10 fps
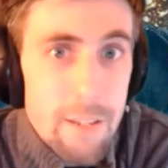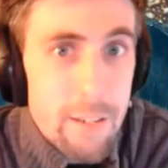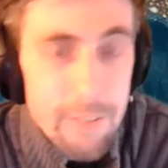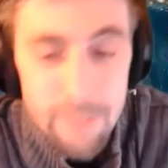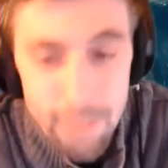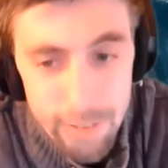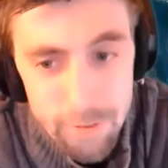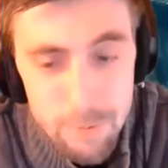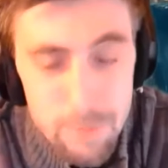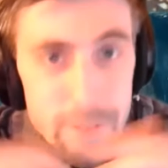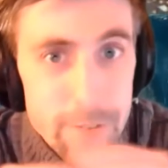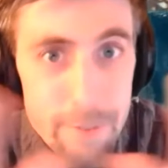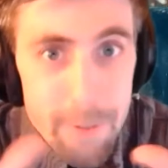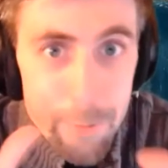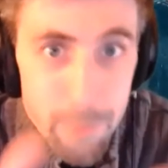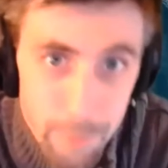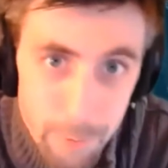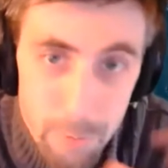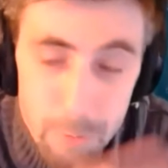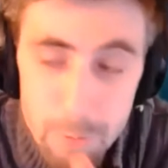and the dinosaurs. I thought that was really
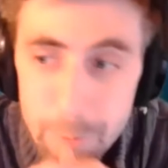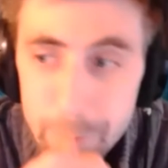cool.